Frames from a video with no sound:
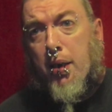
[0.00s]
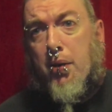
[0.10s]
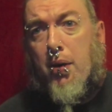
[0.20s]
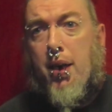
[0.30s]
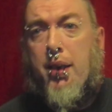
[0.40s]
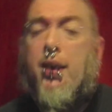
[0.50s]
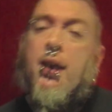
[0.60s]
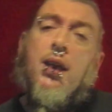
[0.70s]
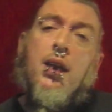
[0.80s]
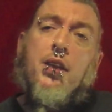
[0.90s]
Right,
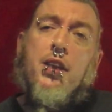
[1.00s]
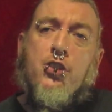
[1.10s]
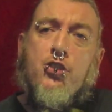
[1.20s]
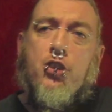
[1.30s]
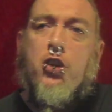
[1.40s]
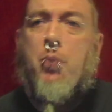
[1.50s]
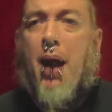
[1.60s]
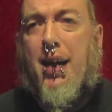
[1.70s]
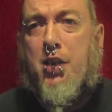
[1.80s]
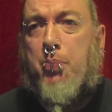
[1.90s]
this tube
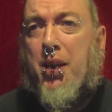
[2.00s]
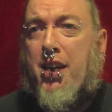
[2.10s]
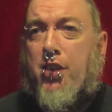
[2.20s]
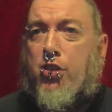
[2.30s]
has been a